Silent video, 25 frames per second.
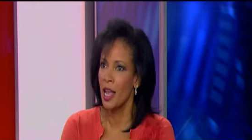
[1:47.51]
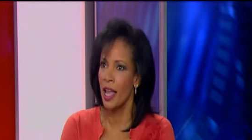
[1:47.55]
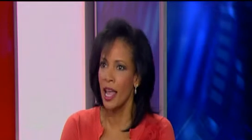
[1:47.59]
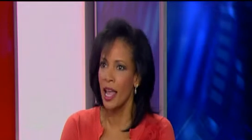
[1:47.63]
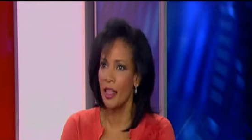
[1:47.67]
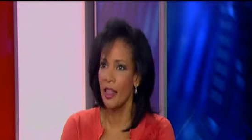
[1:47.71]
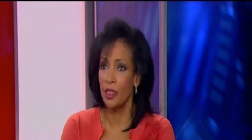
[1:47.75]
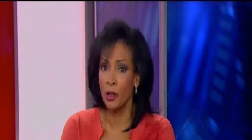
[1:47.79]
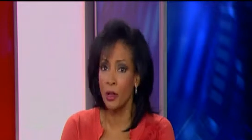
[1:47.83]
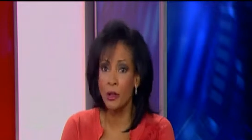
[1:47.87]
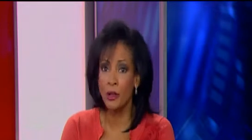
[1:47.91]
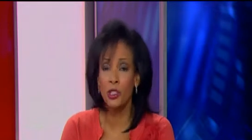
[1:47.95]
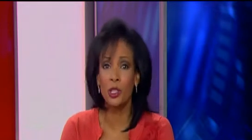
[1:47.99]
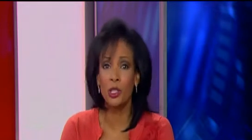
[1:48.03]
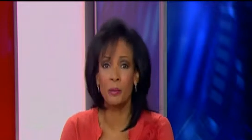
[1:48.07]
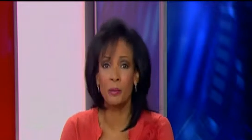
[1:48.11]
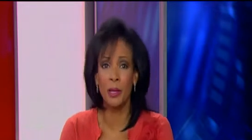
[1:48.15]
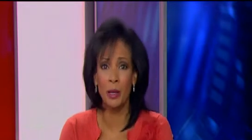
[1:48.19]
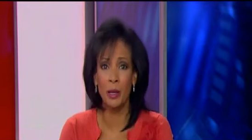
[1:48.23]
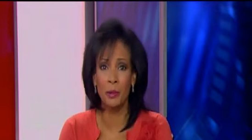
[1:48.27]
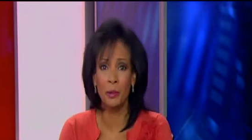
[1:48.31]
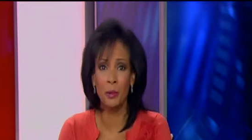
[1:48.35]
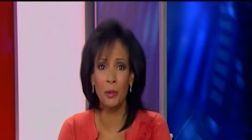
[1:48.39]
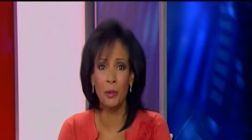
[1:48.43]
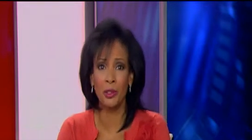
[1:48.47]
And those are the
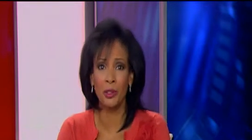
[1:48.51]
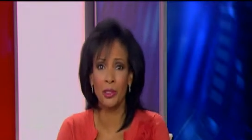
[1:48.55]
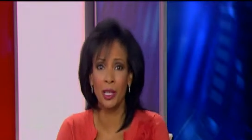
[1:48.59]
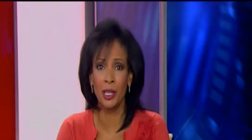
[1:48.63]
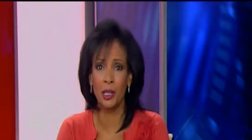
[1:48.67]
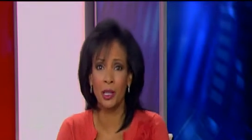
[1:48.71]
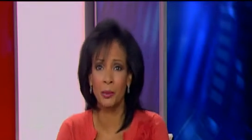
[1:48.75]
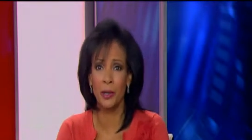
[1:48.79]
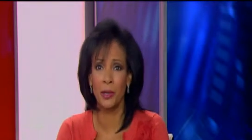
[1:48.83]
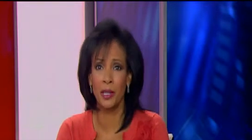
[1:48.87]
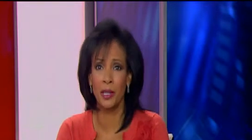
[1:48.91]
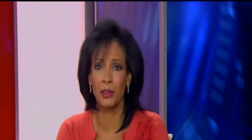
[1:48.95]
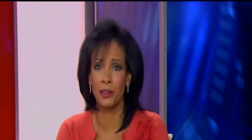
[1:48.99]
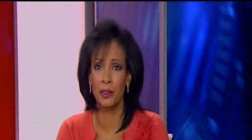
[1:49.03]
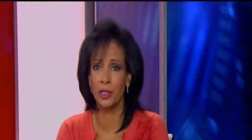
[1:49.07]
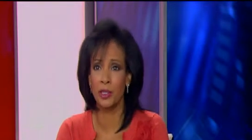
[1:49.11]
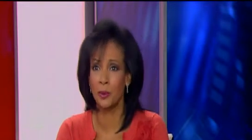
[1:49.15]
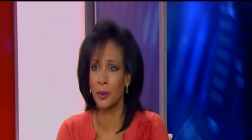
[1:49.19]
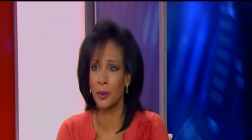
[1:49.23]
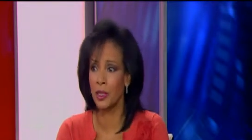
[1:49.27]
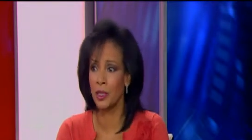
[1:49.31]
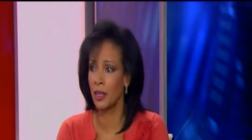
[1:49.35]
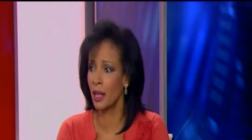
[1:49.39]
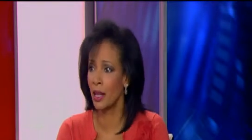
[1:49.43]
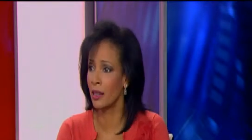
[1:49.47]
people we're celebrating this
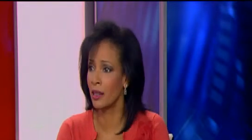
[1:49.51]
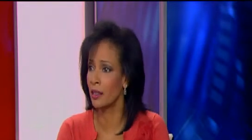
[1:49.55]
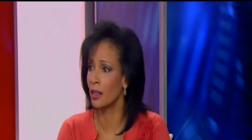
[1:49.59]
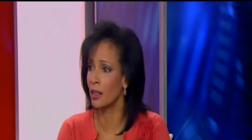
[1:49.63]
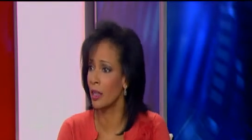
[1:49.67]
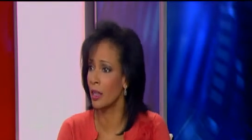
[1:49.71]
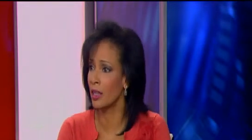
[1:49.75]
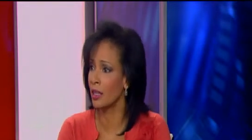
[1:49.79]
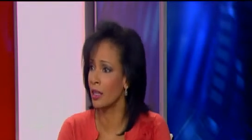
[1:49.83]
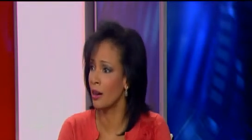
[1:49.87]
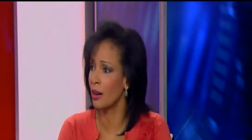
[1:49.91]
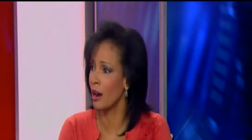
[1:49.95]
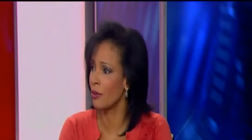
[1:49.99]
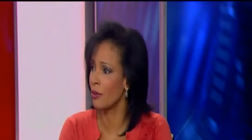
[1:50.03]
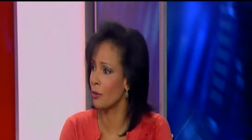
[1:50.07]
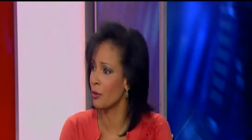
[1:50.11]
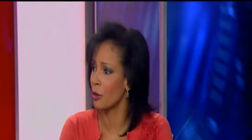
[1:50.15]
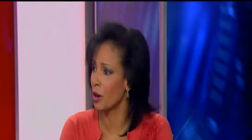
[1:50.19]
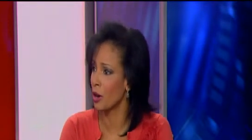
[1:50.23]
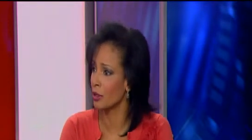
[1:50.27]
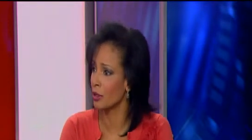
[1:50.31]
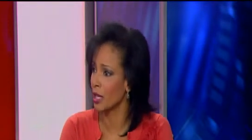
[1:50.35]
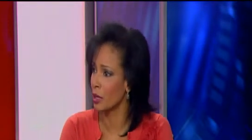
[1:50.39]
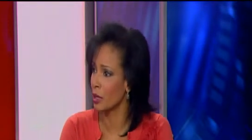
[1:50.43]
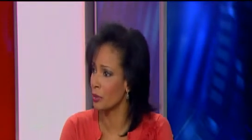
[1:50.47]
weekend and, uh,
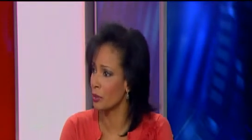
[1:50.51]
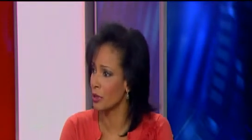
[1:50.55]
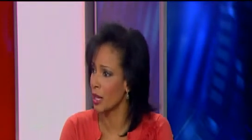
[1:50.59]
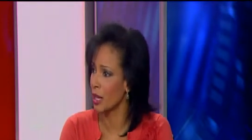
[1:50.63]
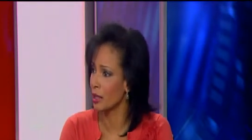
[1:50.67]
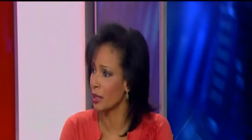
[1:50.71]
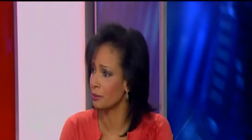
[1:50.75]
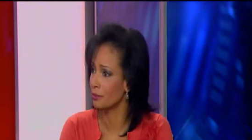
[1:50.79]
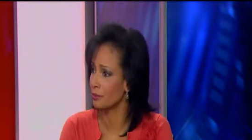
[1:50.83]
for our Labor Day.